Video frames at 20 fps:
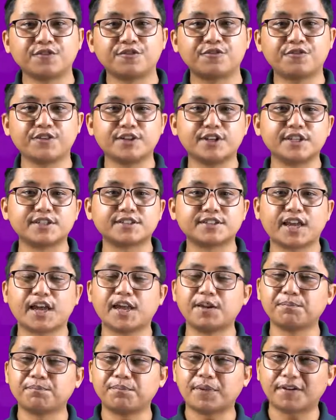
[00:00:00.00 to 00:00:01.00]
finished
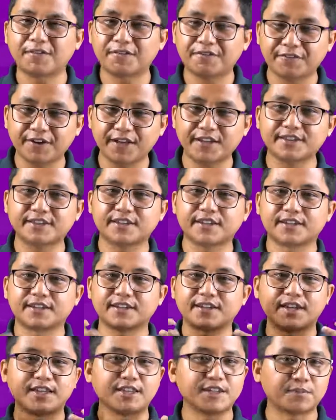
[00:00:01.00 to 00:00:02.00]
and perfected
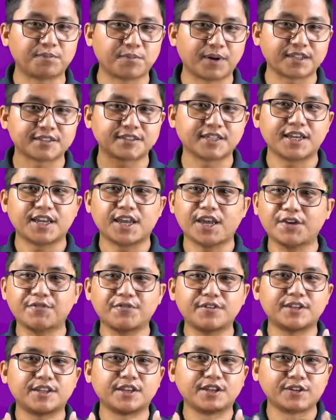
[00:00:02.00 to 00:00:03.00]
in the past.
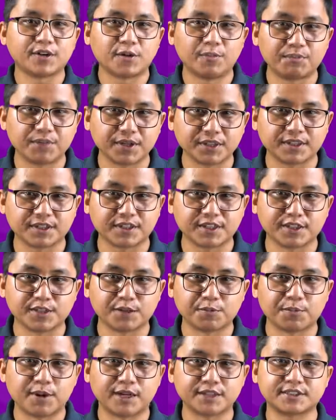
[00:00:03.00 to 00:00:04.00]
Everything completed in
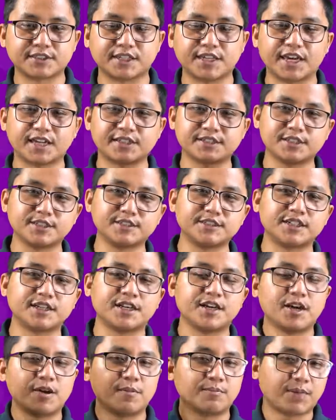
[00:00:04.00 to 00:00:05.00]
the past. Action
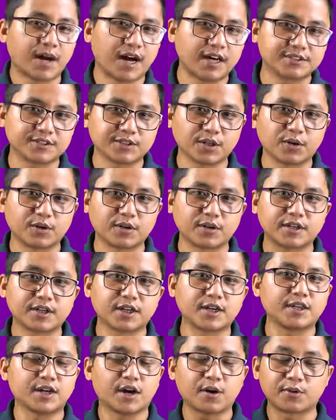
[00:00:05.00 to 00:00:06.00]
je past
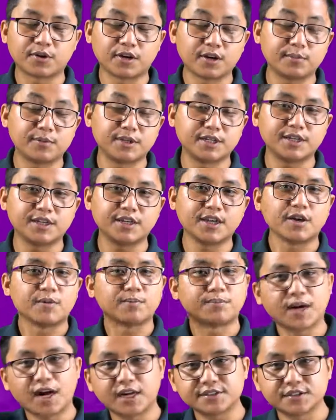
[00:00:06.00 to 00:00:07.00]

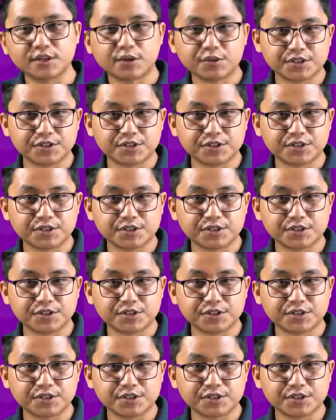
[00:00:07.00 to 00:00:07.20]
past